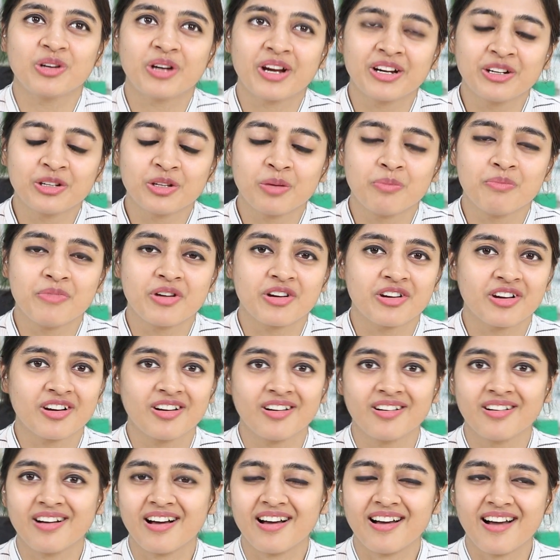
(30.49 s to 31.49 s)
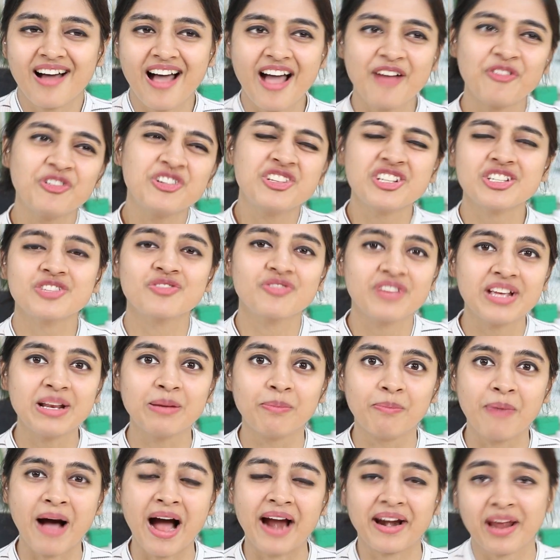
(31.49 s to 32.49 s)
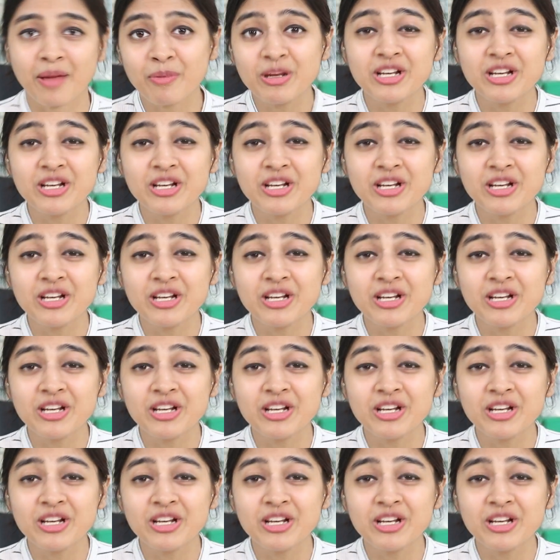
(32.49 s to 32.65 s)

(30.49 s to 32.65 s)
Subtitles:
look into the mirror, I would just feel bad.